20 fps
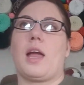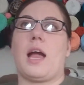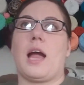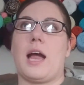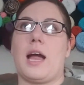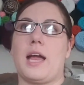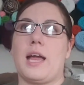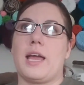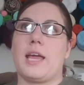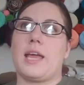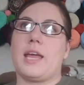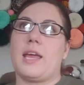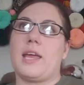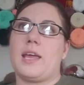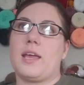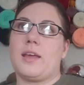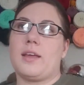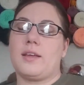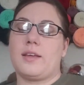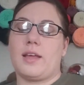
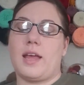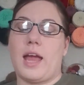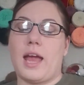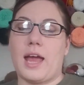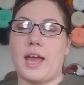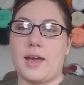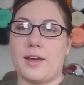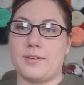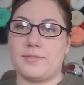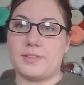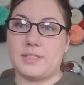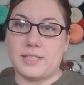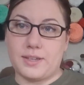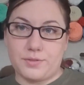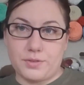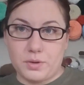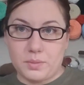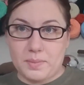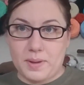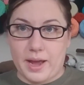I have
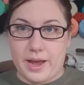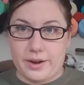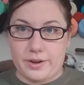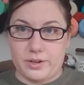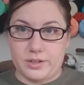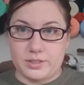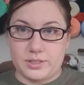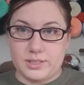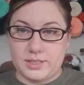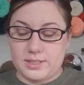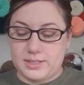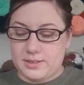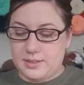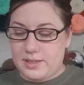several patterns